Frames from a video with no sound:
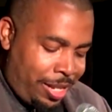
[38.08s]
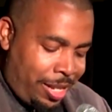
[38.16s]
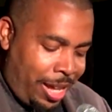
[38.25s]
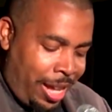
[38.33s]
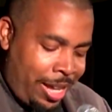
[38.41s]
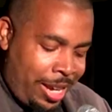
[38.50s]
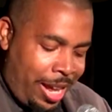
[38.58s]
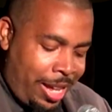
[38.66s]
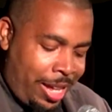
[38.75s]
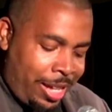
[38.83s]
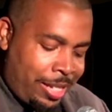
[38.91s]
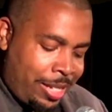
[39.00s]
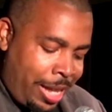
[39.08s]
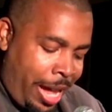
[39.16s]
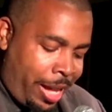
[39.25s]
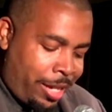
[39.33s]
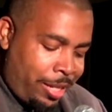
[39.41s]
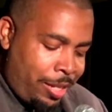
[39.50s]
Ain't I
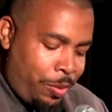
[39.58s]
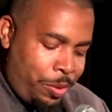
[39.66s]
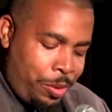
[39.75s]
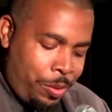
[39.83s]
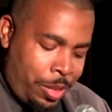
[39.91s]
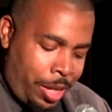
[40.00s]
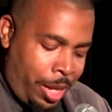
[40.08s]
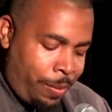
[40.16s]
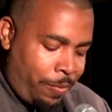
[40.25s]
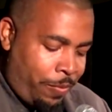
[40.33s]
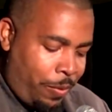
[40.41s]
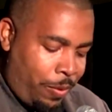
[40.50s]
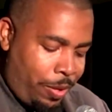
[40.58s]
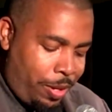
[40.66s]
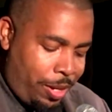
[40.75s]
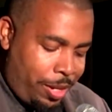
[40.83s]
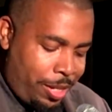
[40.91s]
exactly who you came for?